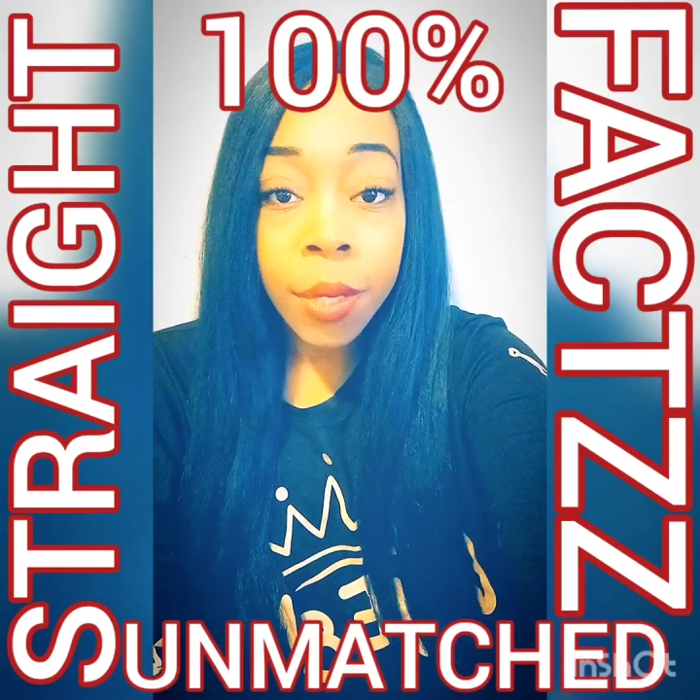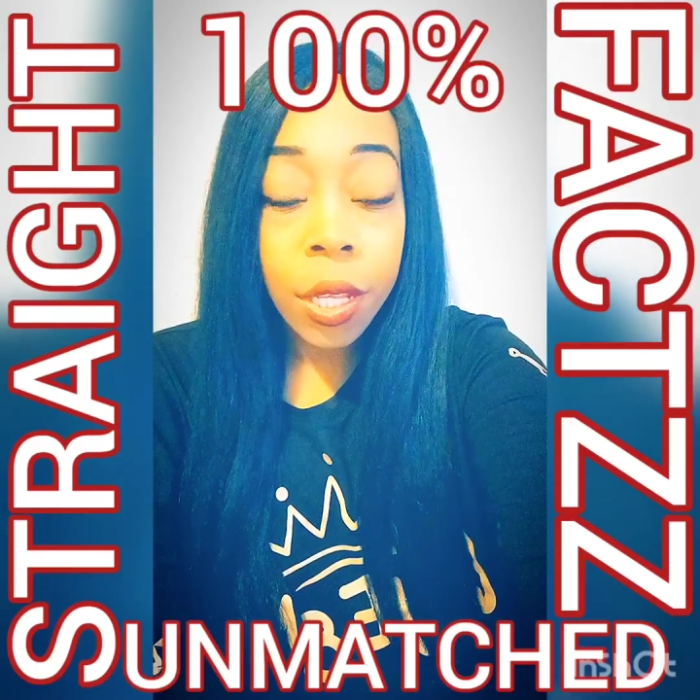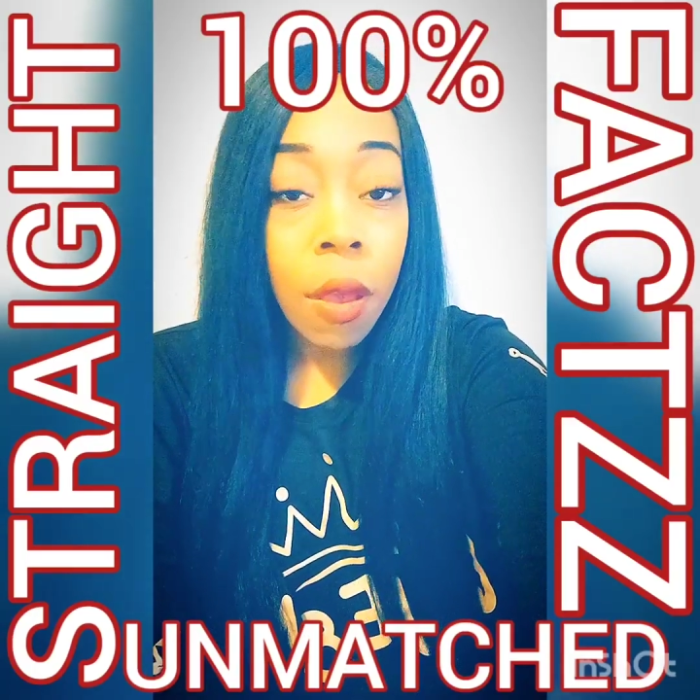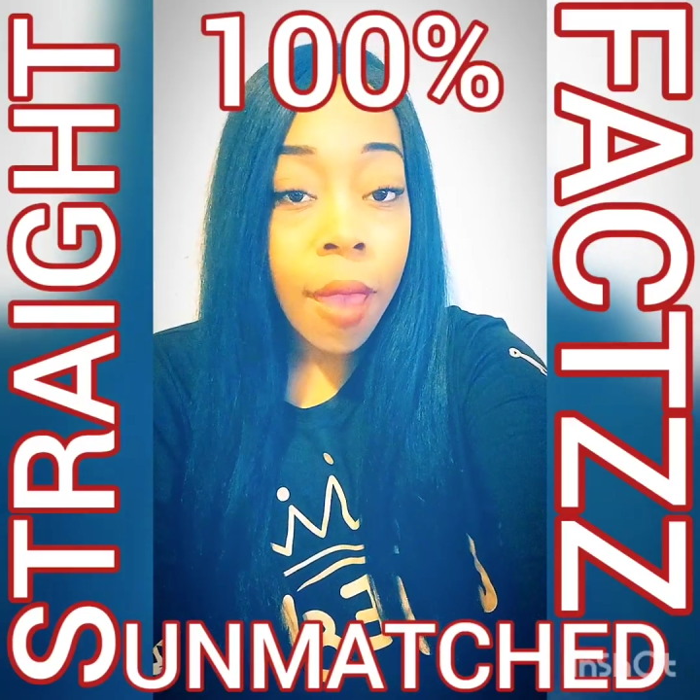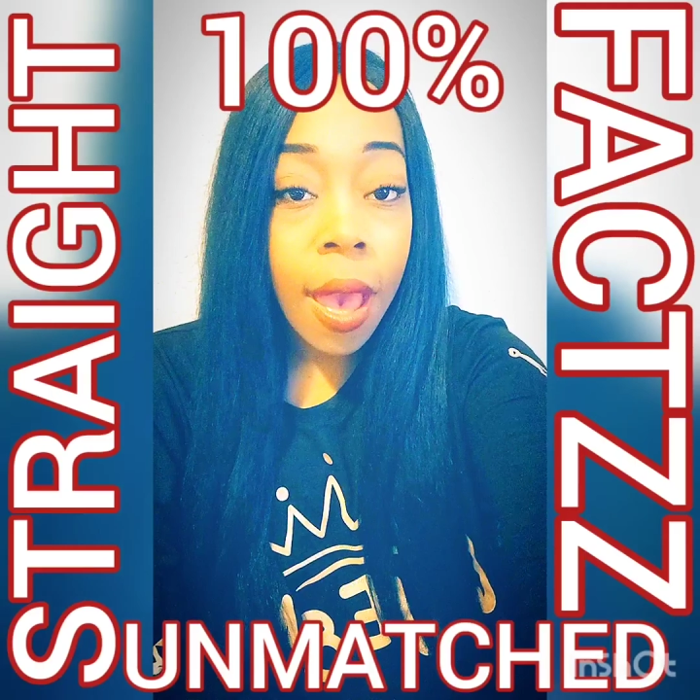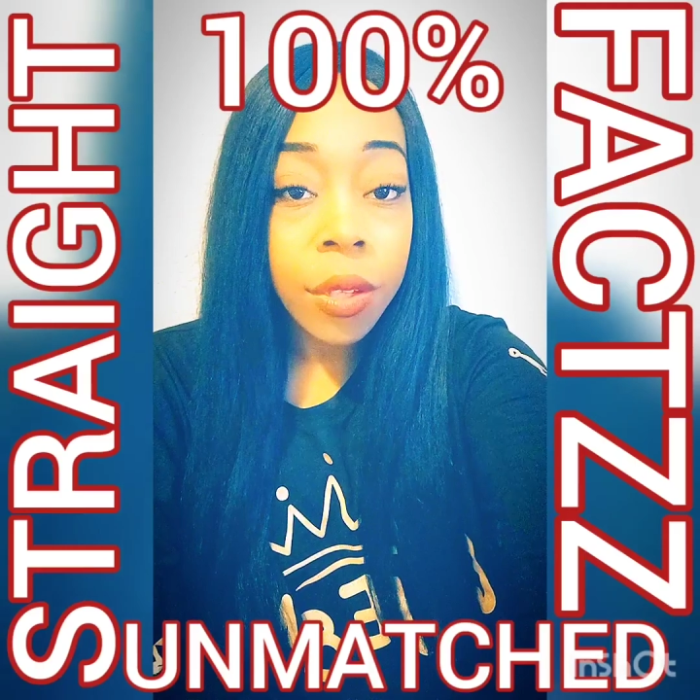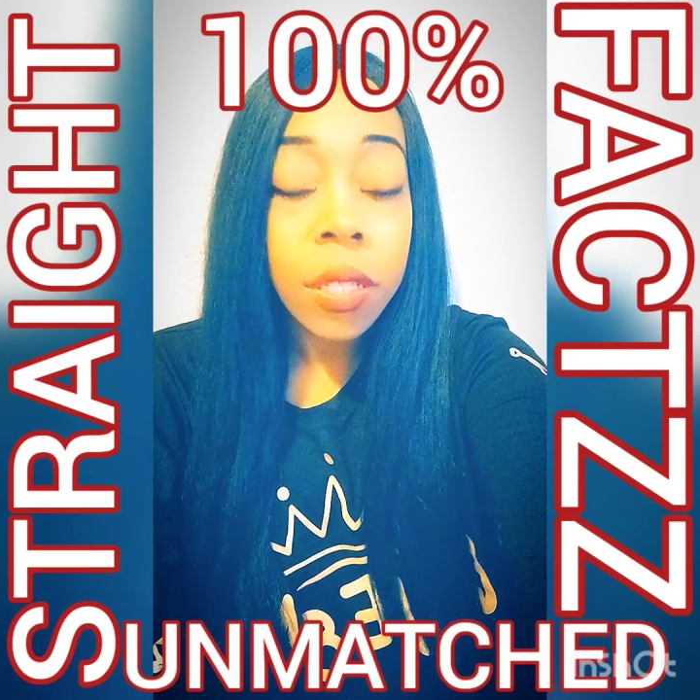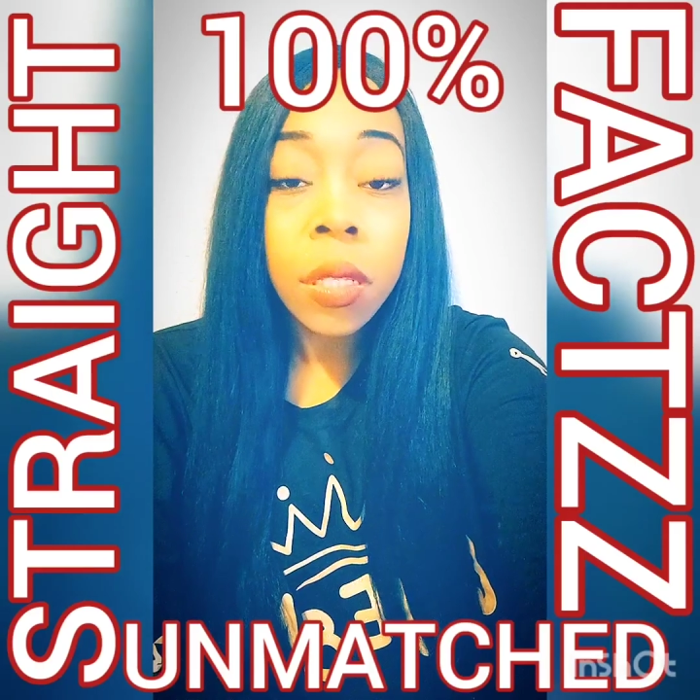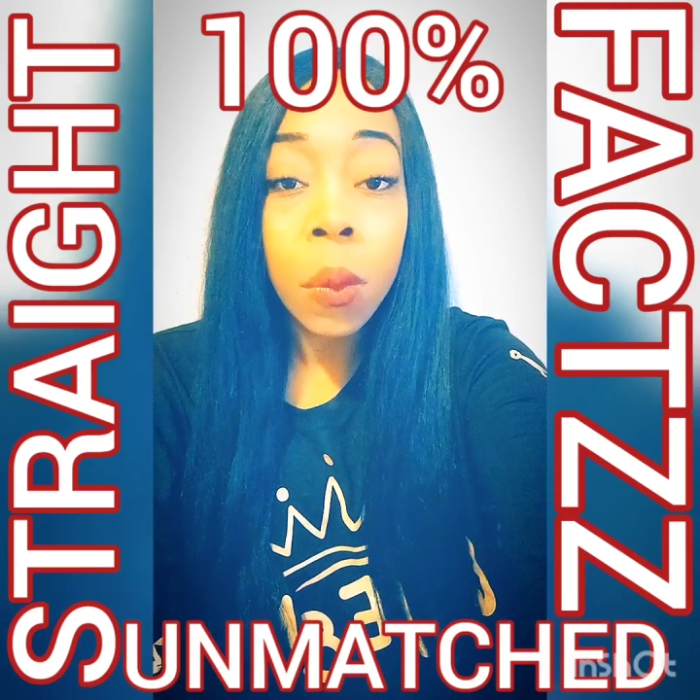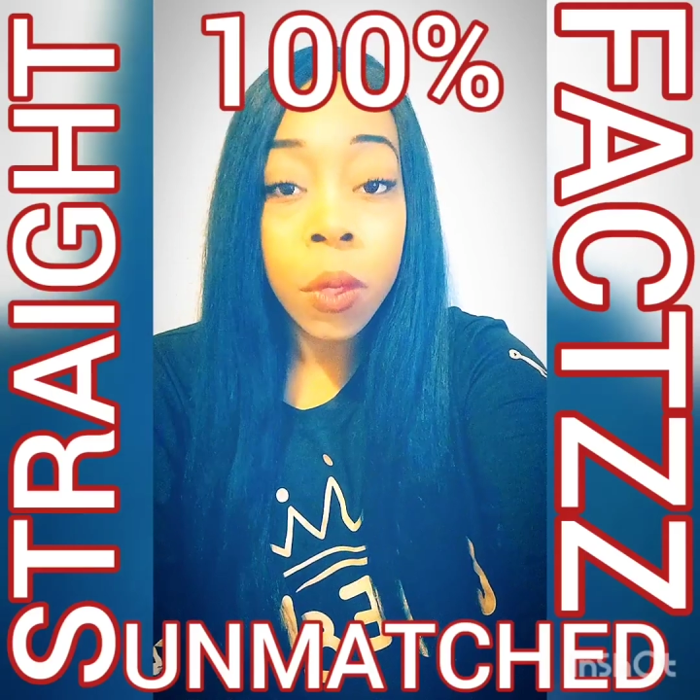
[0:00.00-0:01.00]
to your house to
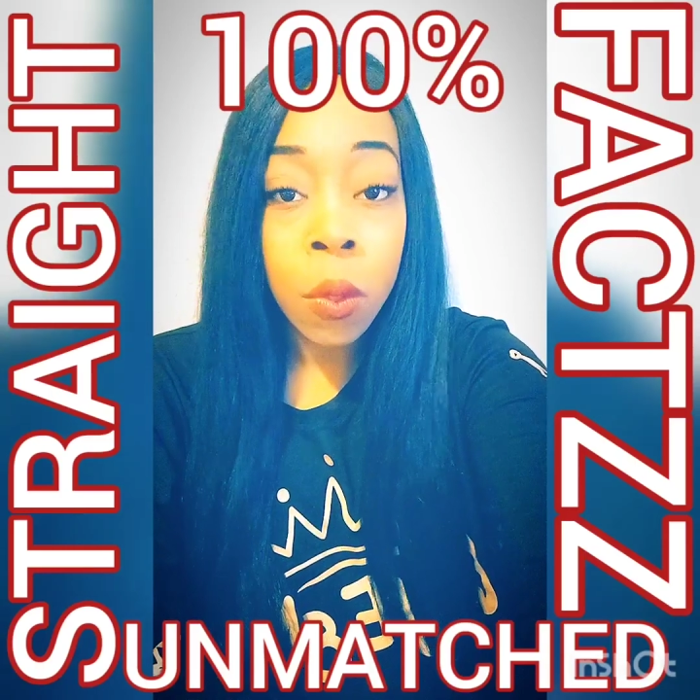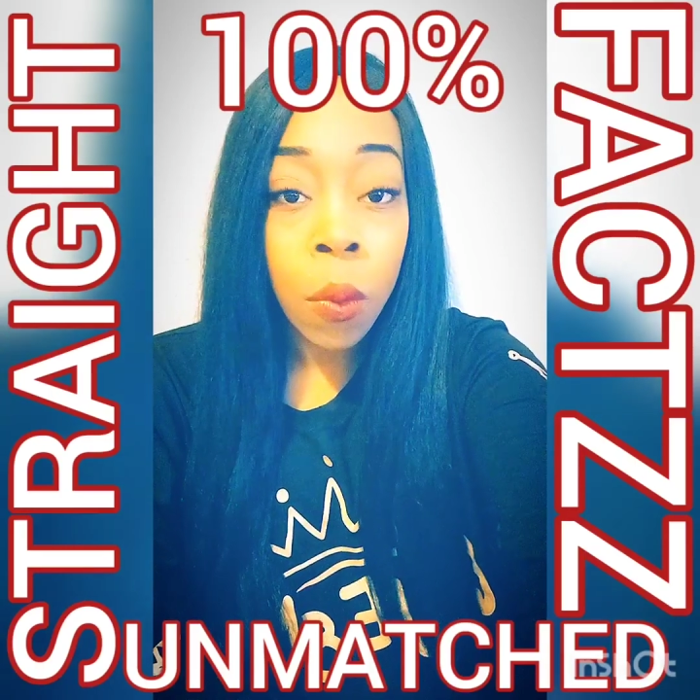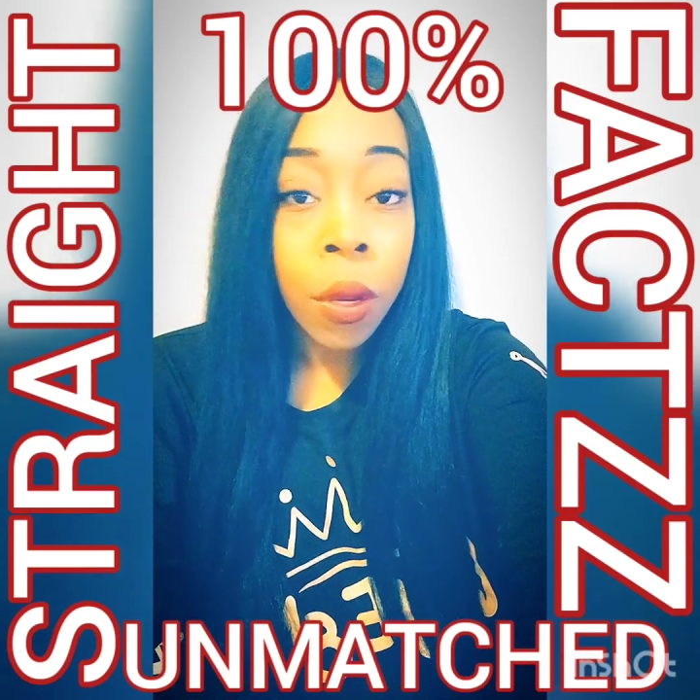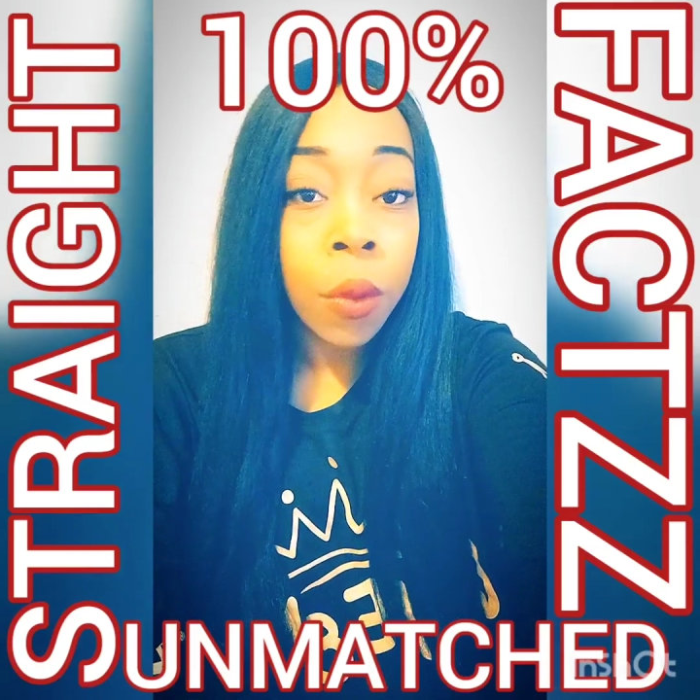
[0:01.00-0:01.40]
see what's going